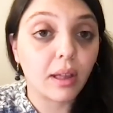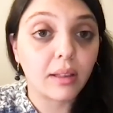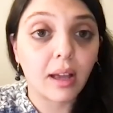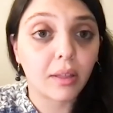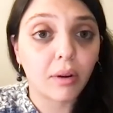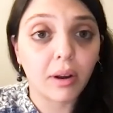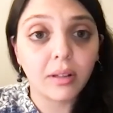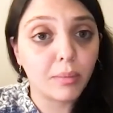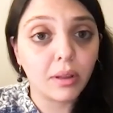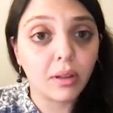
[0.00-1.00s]
that has
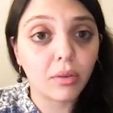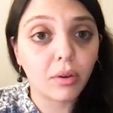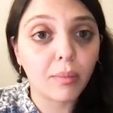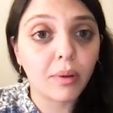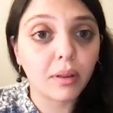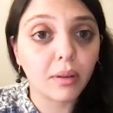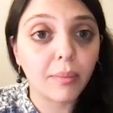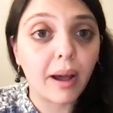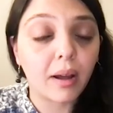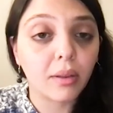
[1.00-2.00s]
already been determined
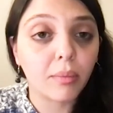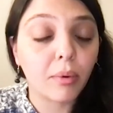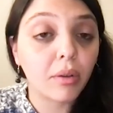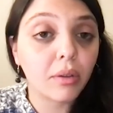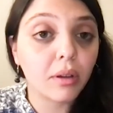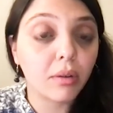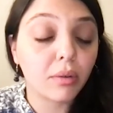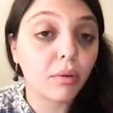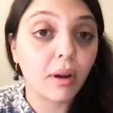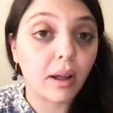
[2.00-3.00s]
by the
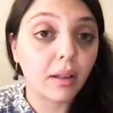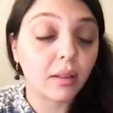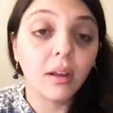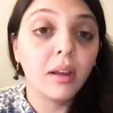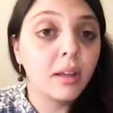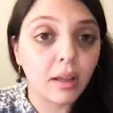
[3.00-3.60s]
prosecutor and